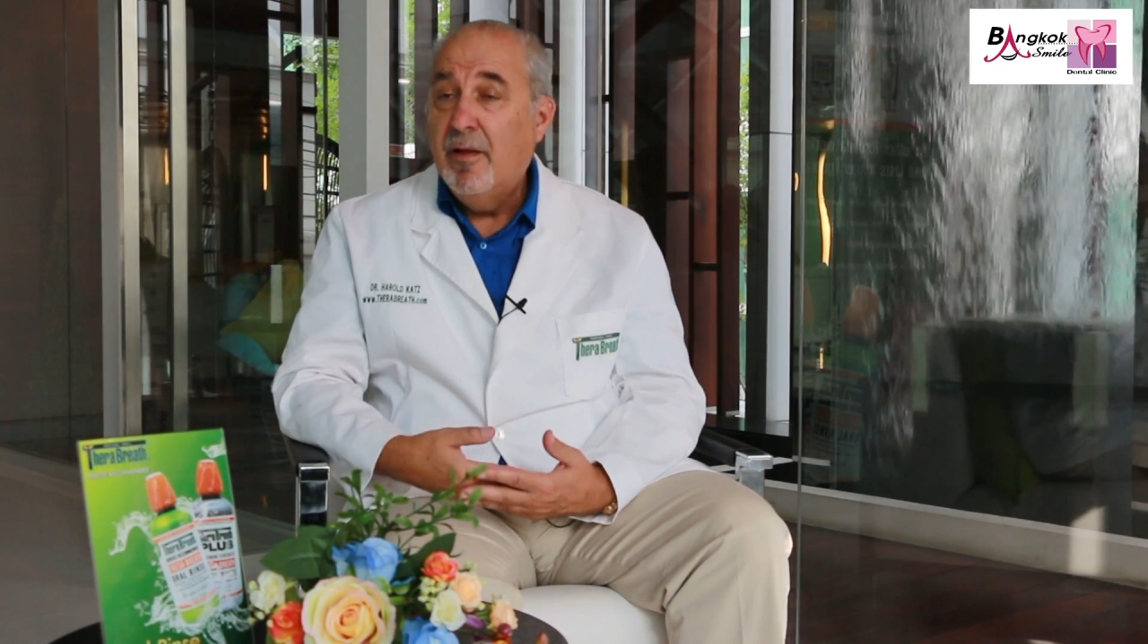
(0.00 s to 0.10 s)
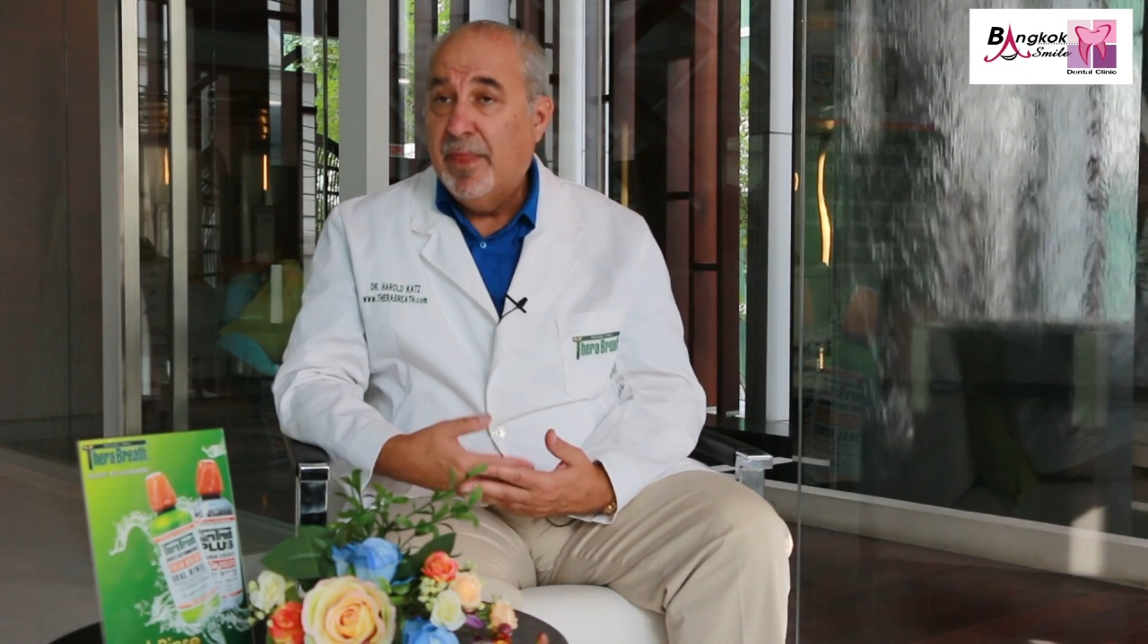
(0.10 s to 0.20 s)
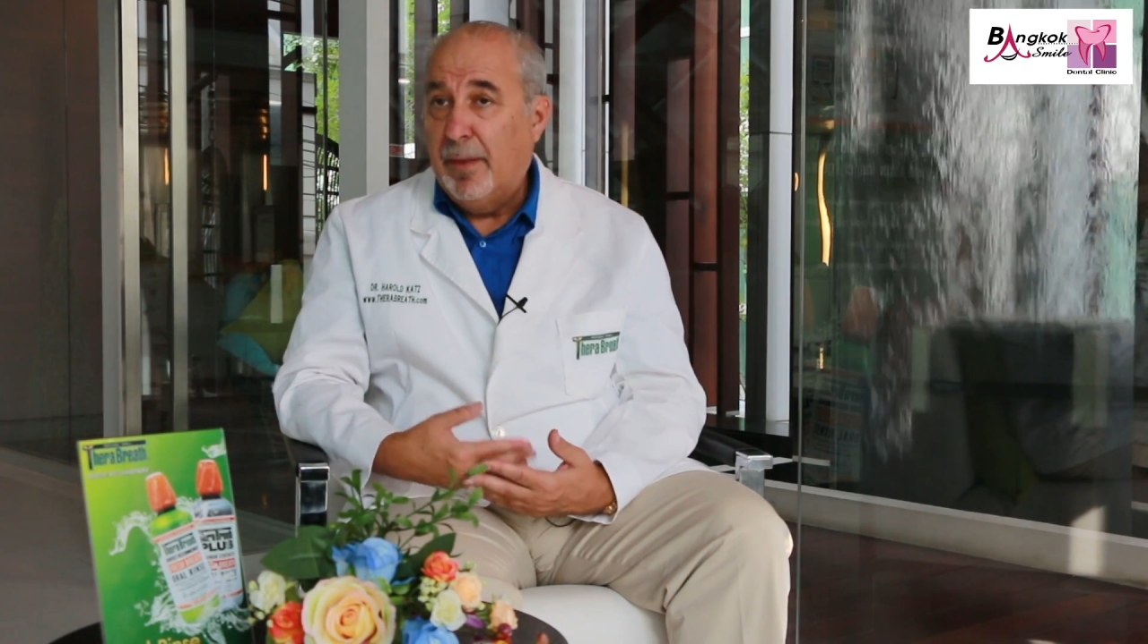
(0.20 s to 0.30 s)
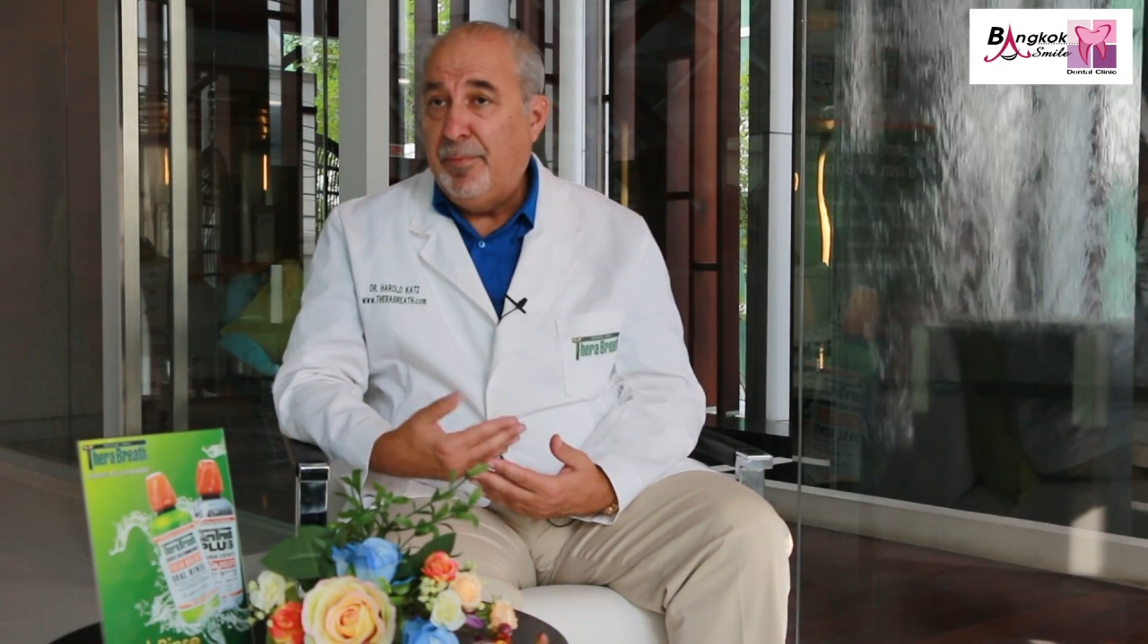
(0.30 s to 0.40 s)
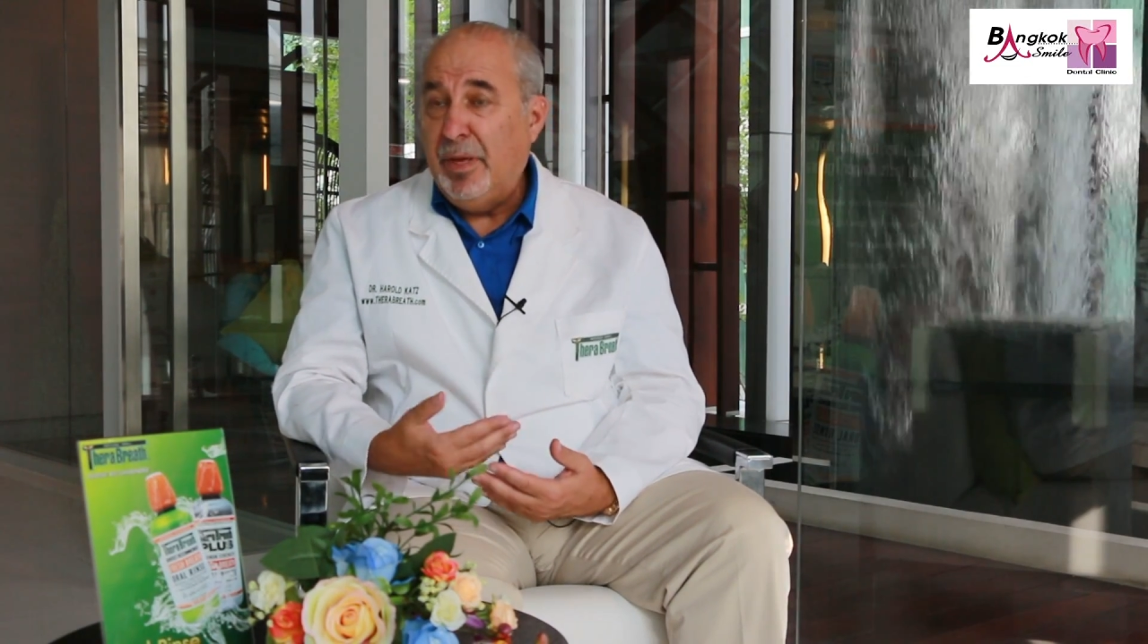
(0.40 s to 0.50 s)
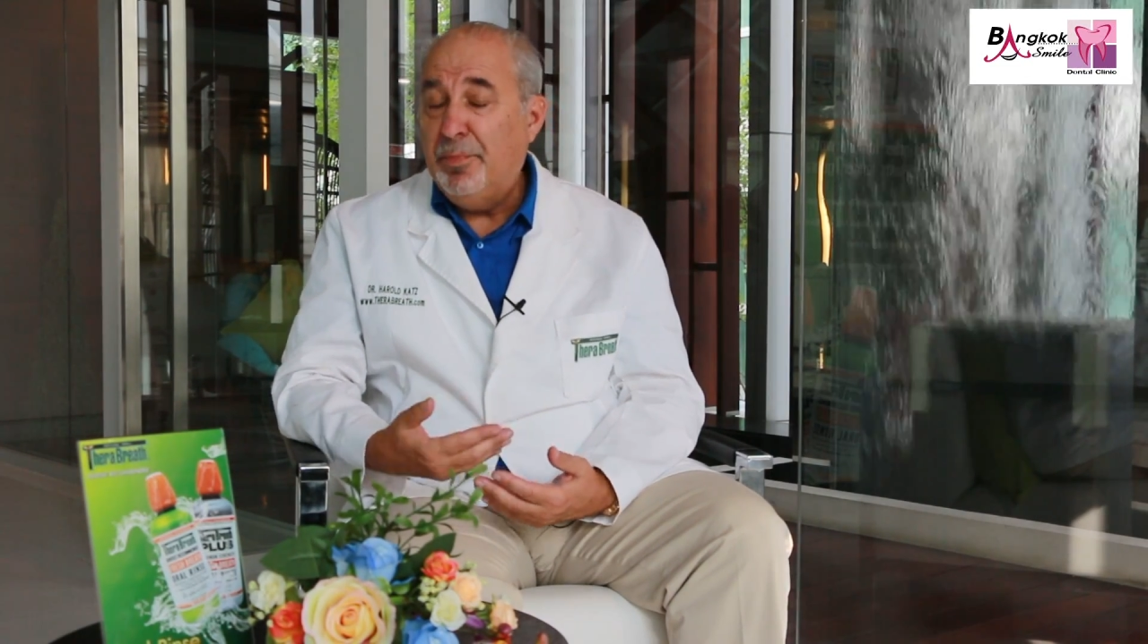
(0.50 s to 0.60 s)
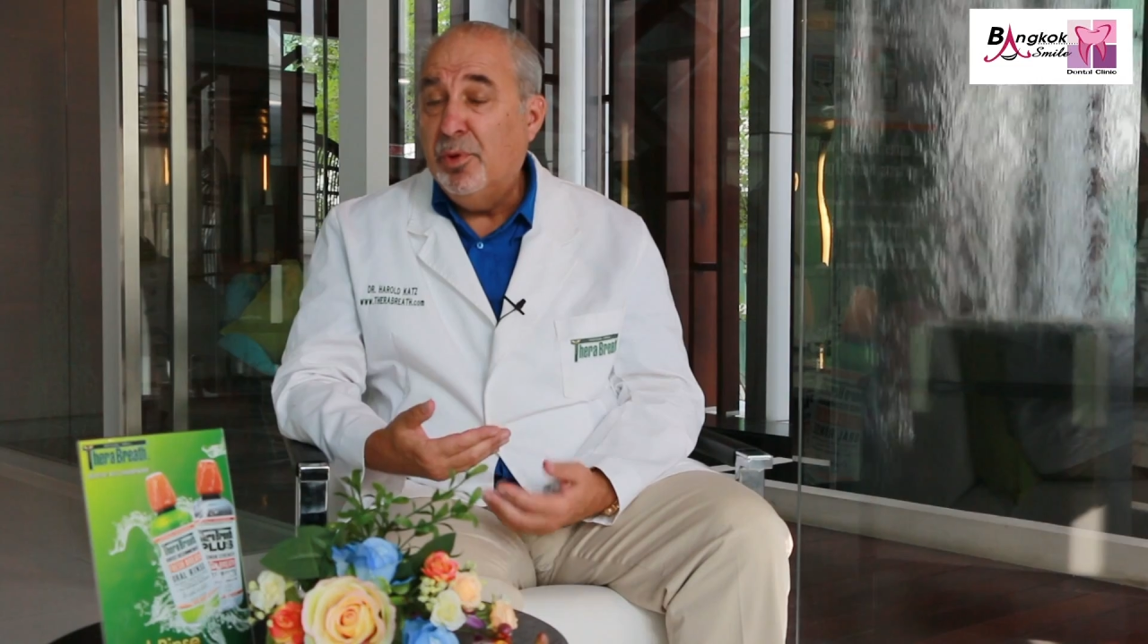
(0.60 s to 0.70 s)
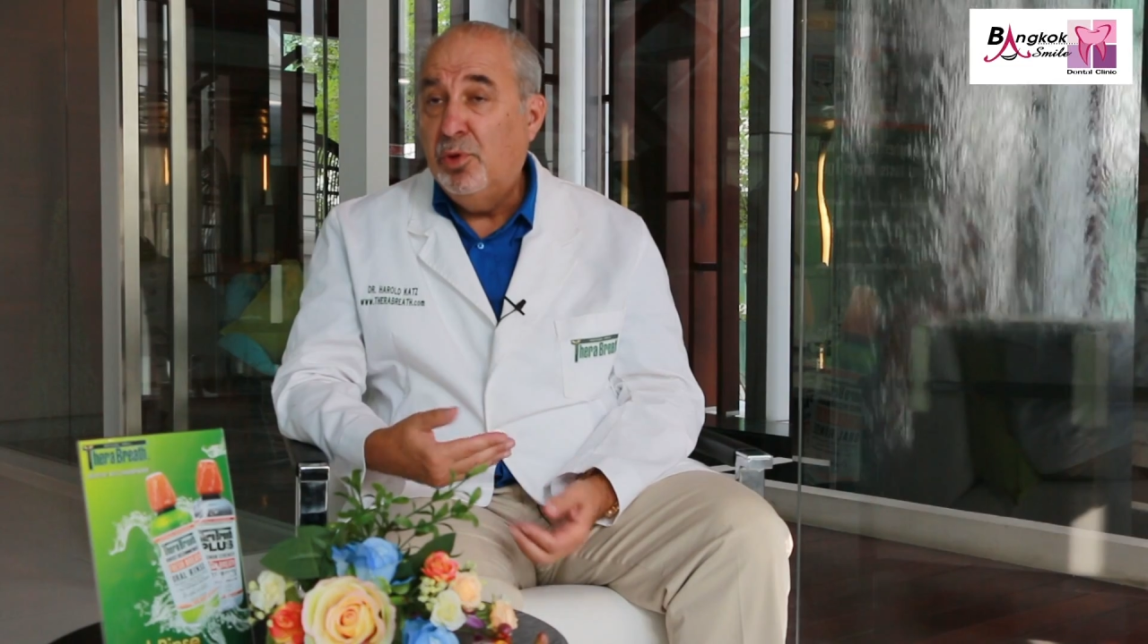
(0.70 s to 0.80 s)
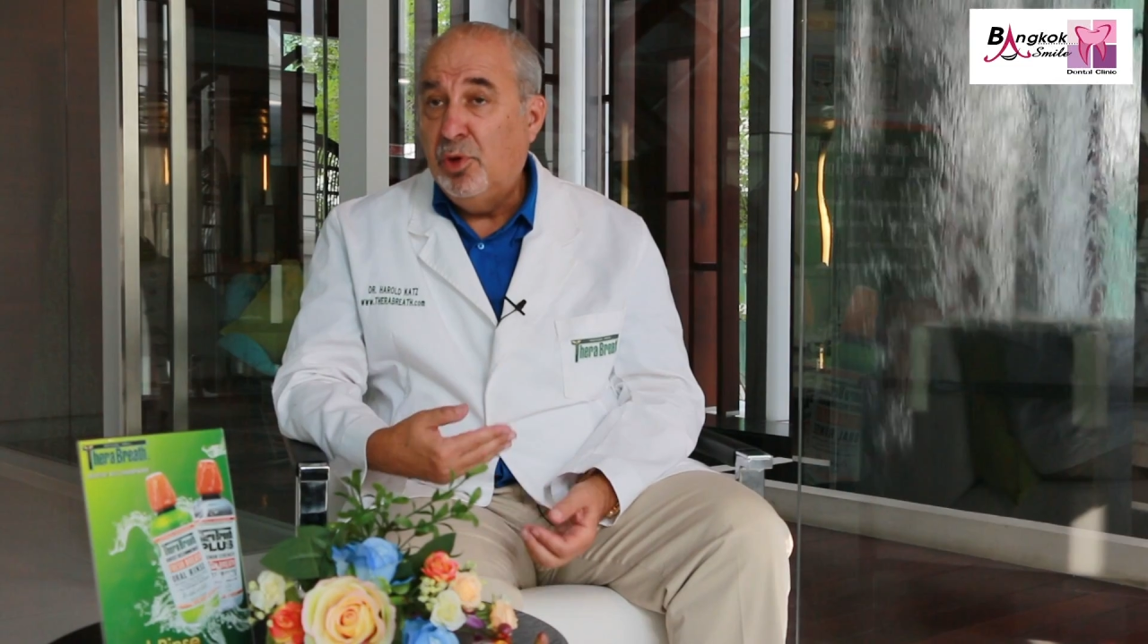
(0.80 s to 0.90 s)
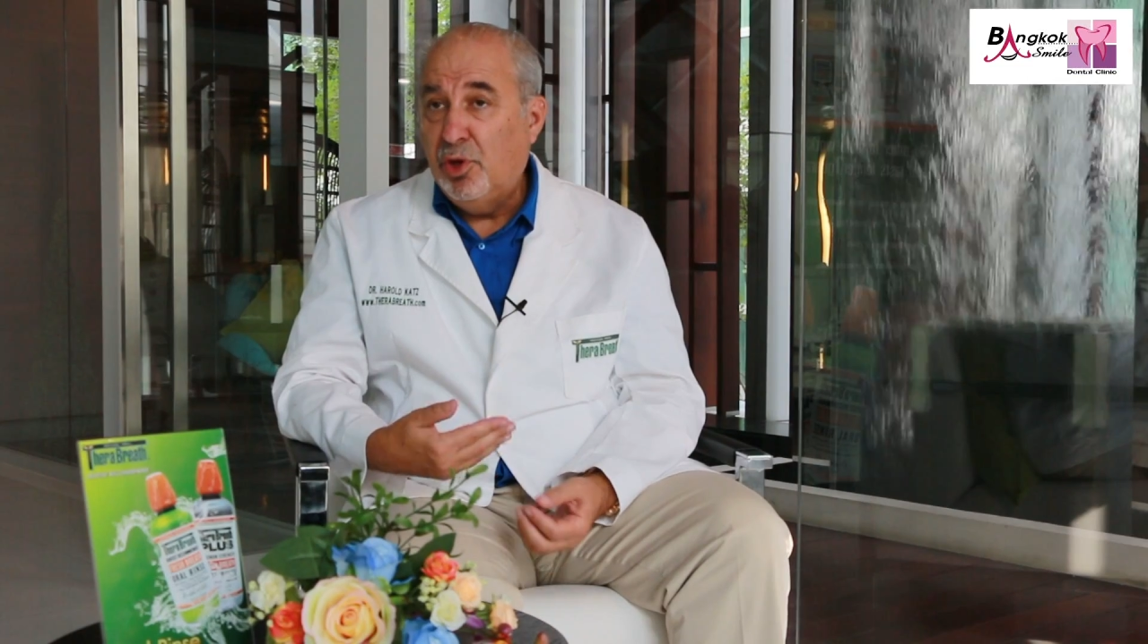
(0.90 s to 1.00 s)
that
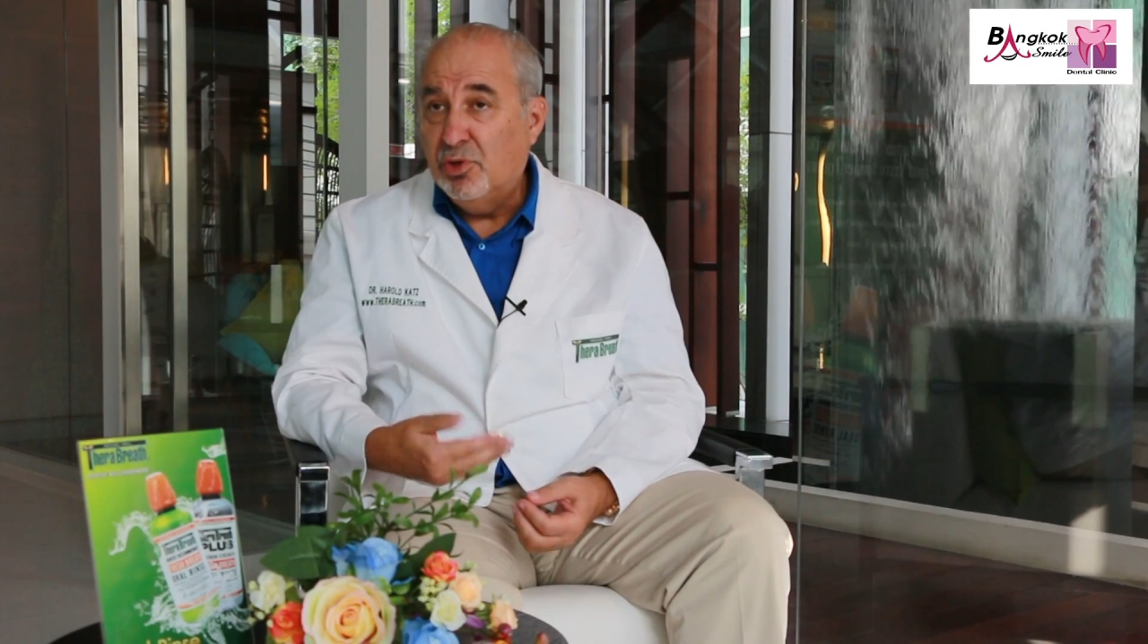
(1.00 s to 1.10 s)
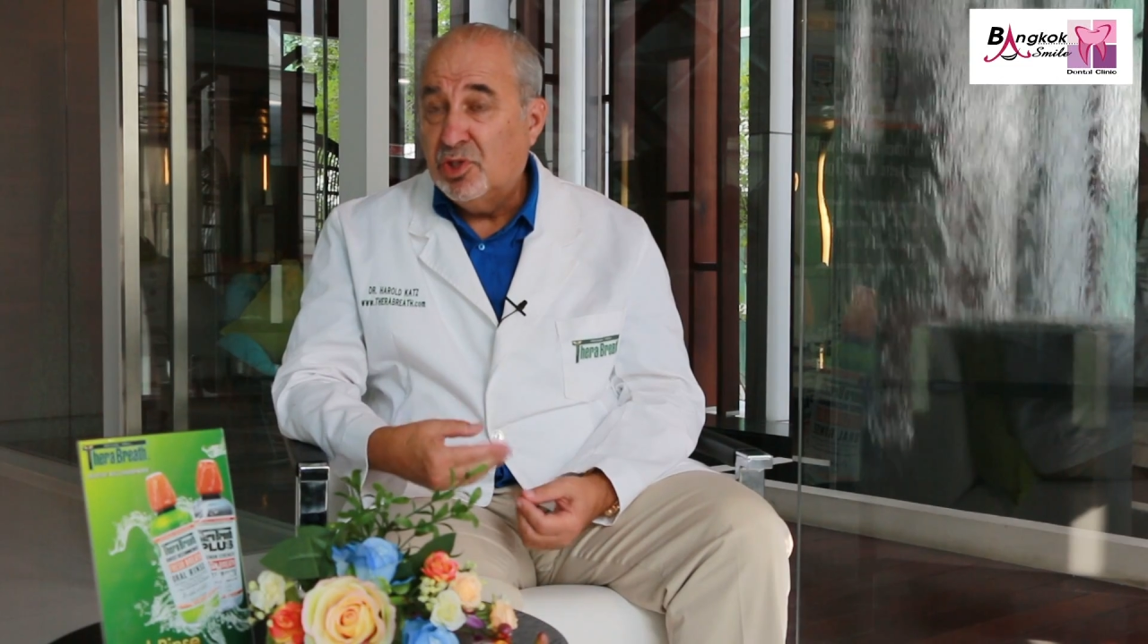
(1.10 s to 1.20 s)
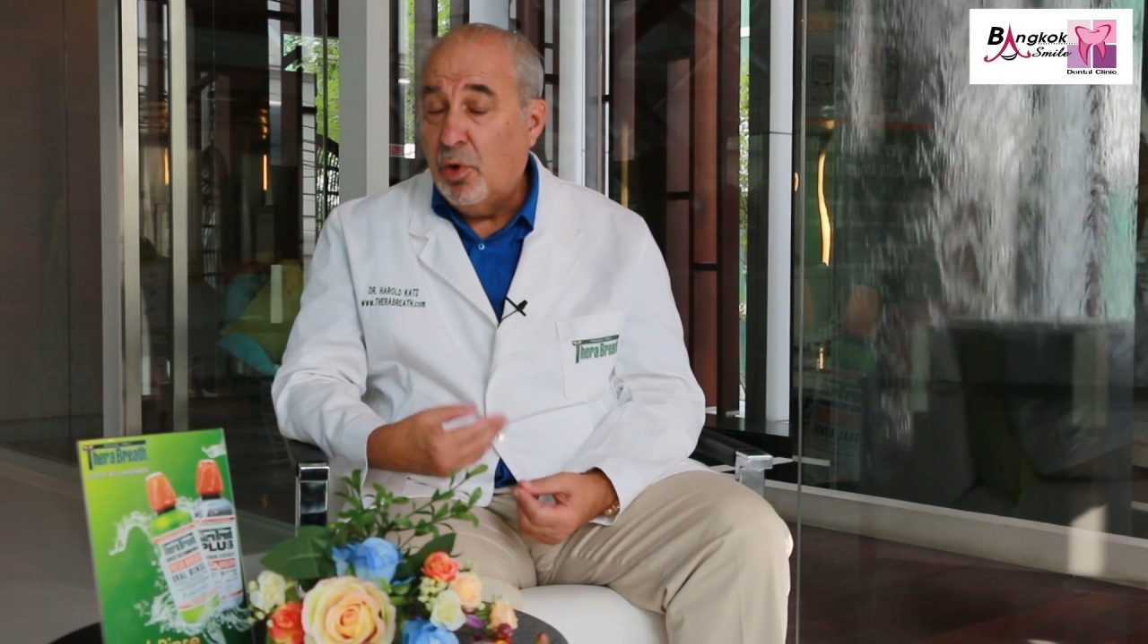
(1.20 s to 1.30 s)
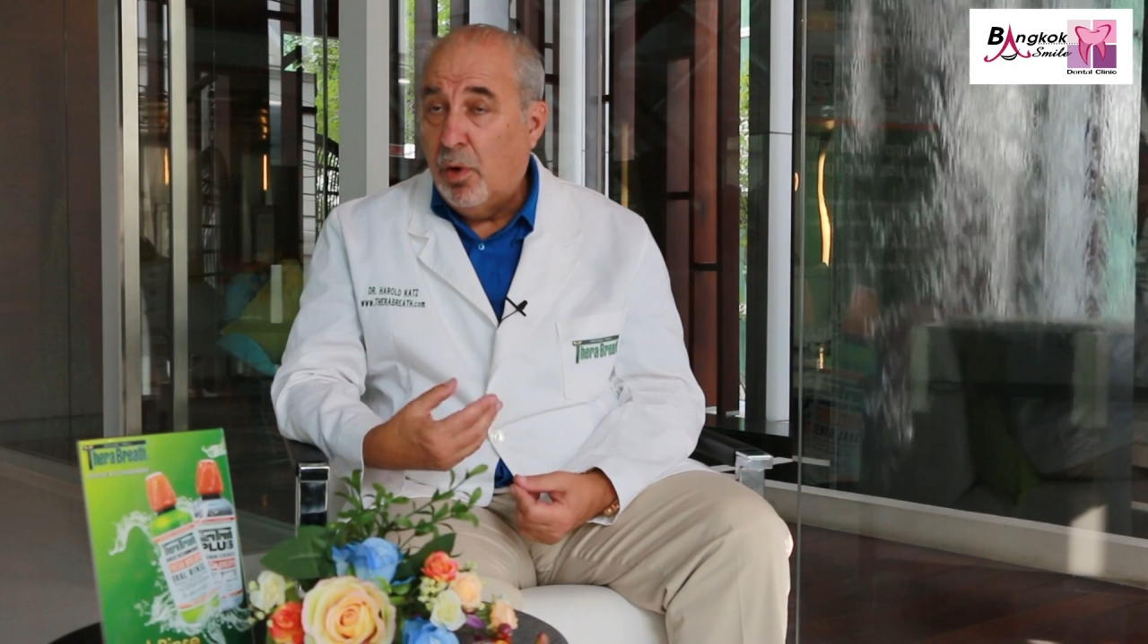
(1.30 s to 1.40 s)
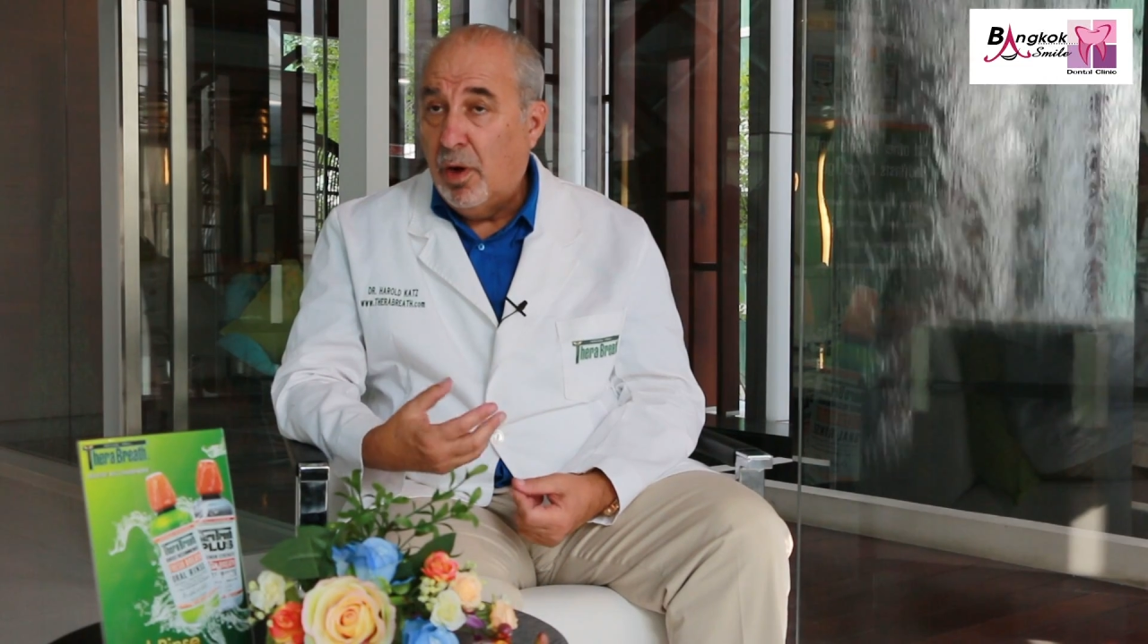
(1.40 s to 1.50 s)
people who used